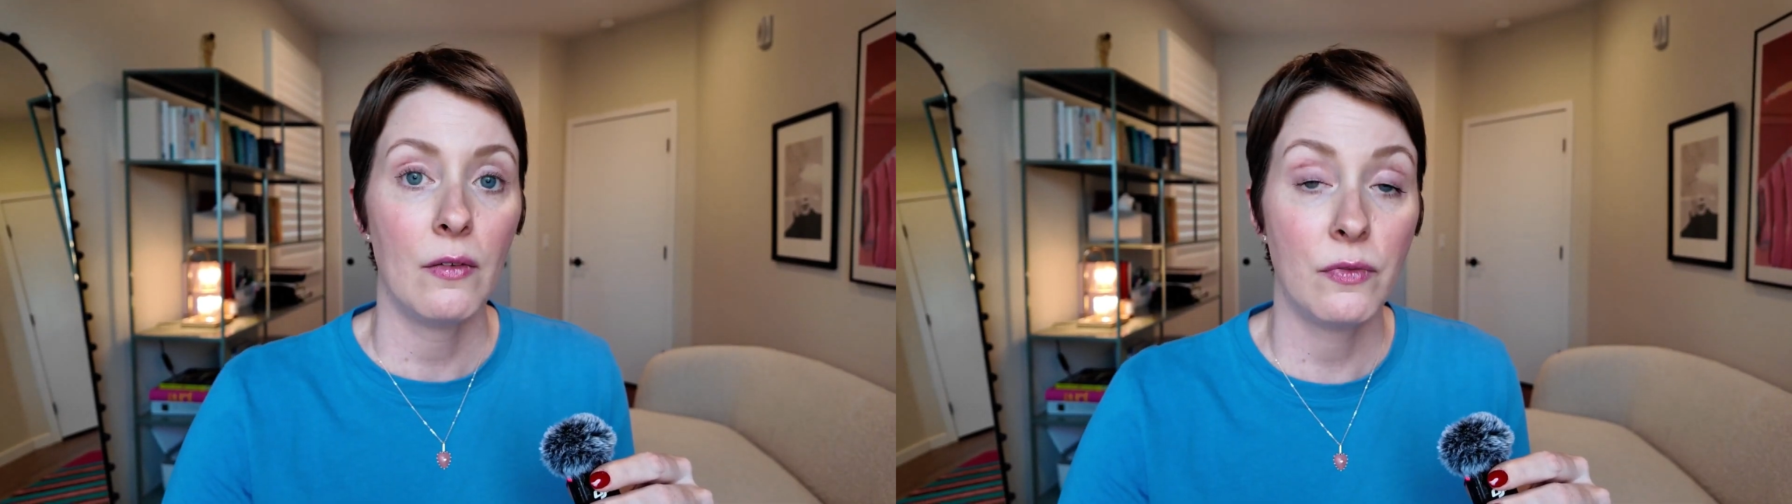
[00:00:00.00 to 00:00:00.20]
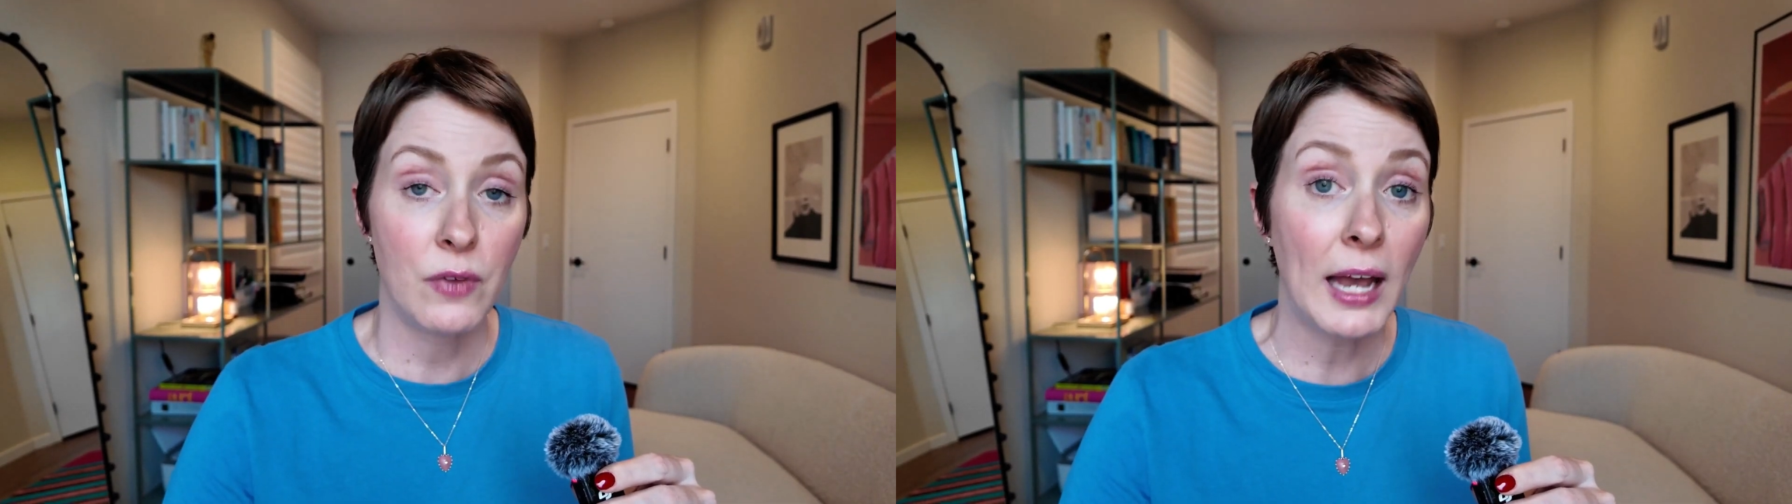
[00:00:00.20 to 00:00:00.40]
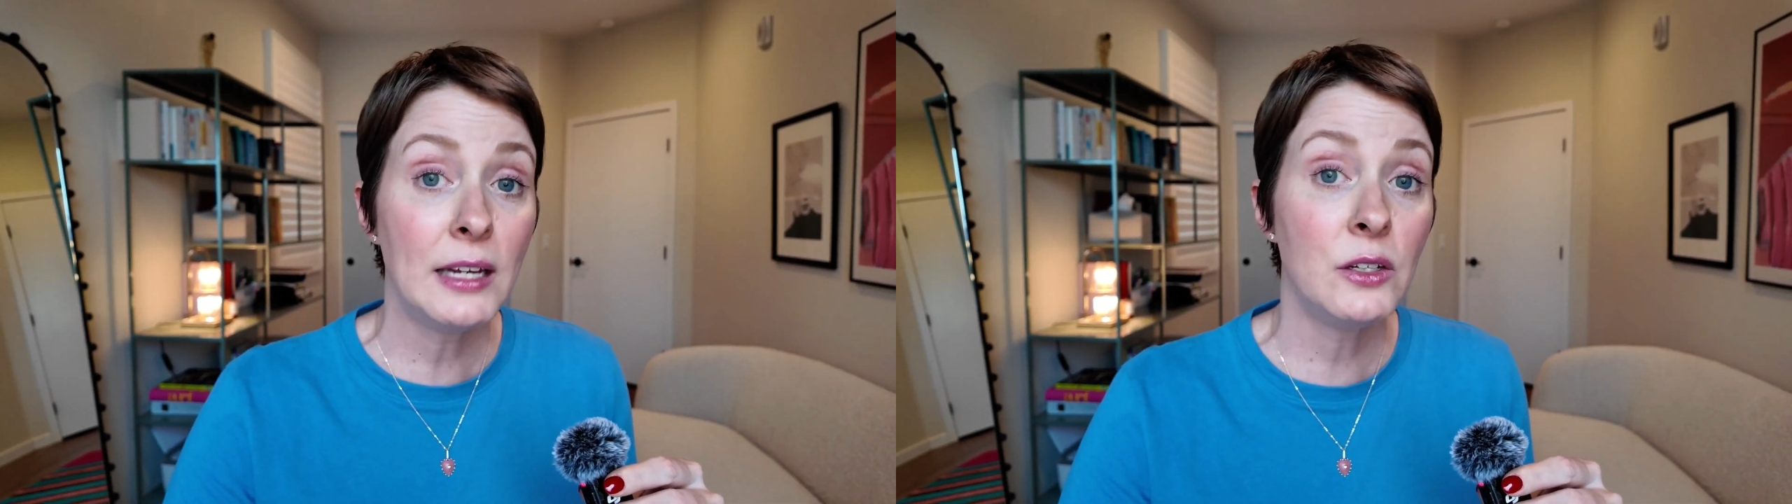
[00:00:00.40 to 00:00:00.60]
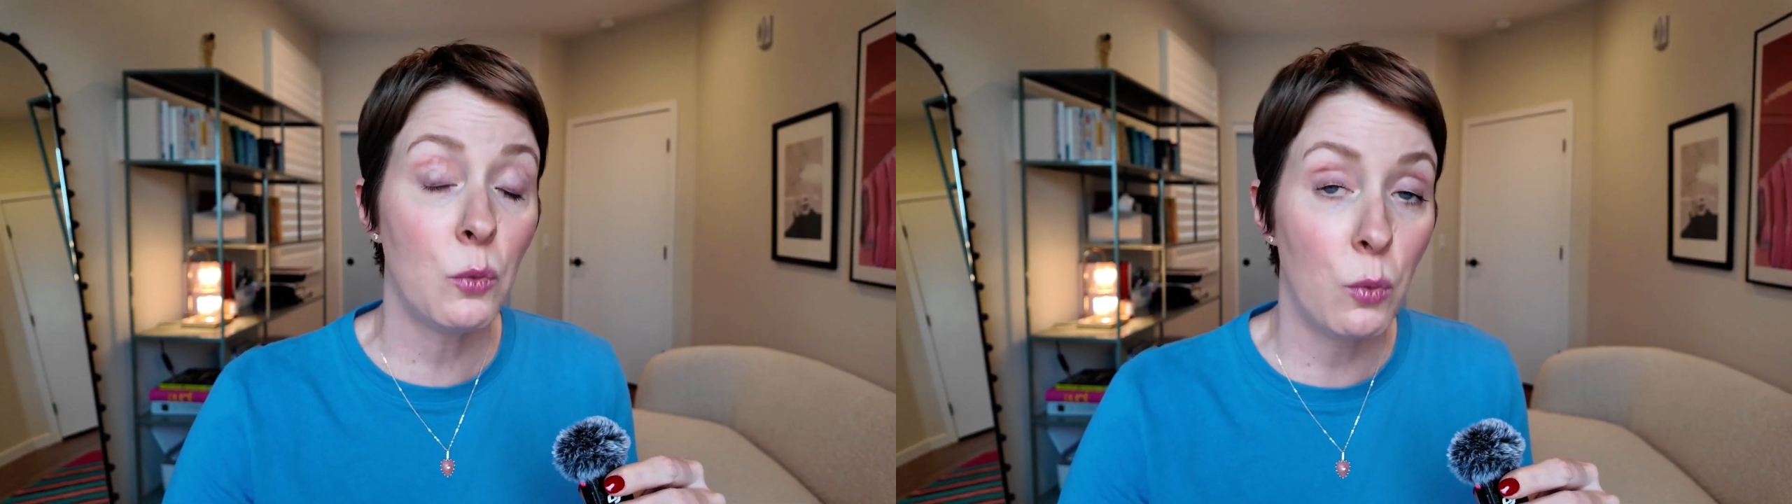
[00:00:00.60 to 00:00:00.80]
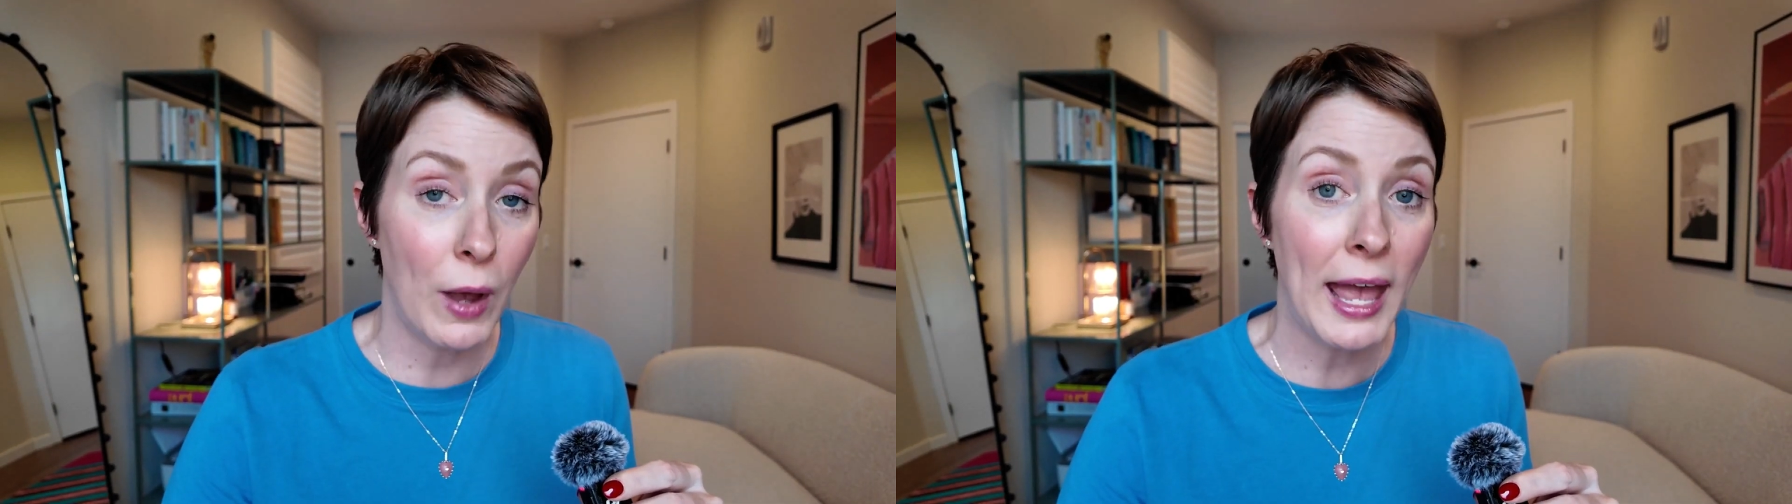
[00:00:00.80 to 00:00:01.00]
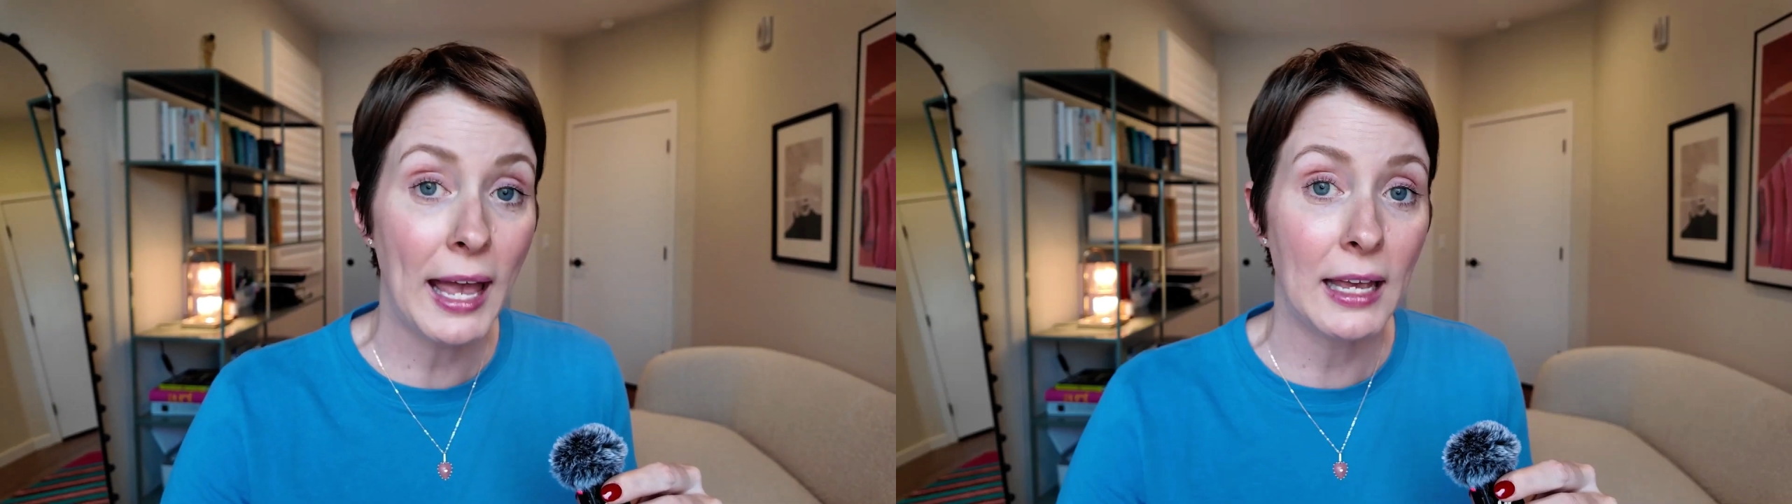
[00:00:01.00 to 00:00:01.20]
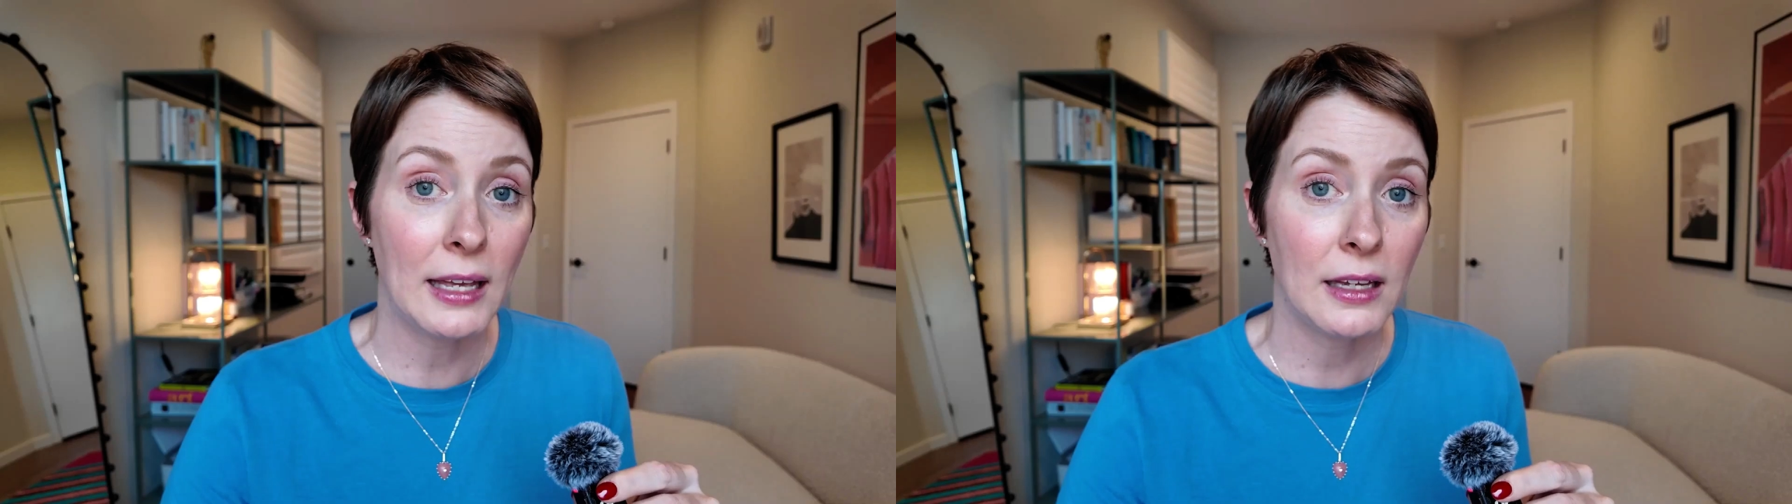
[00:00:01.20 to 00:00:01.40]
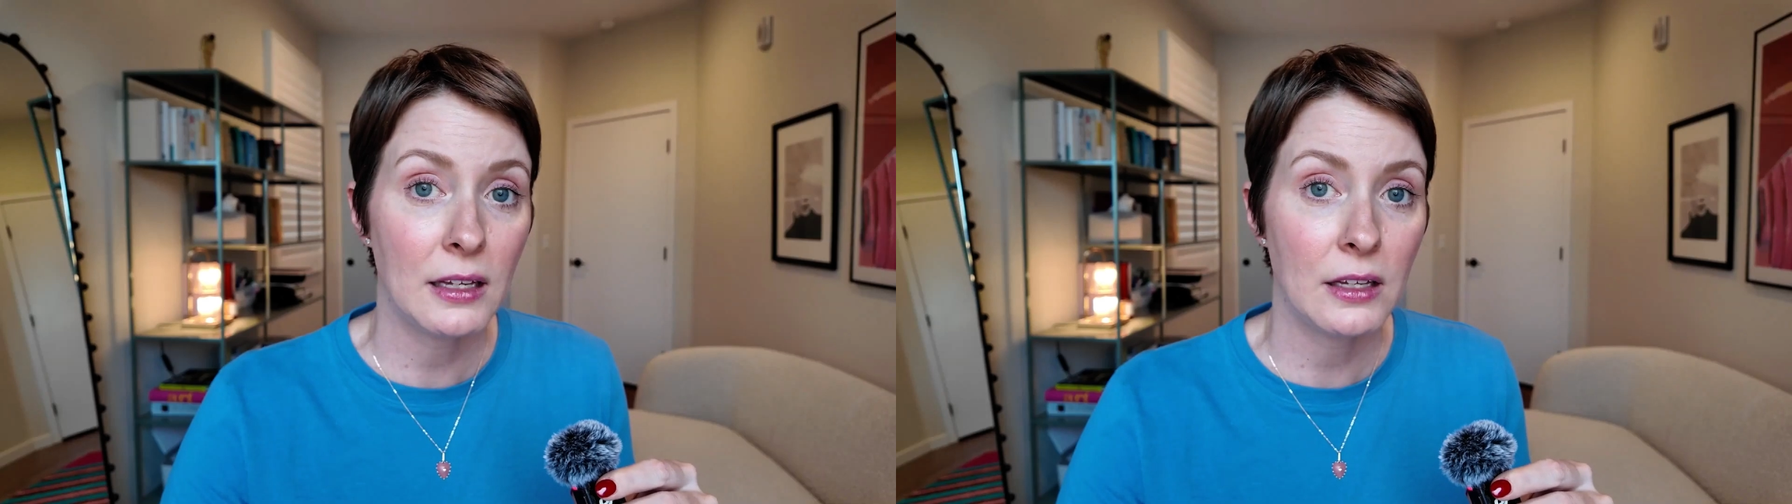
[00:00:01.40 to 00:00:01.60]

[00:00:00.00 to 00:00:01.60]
find a way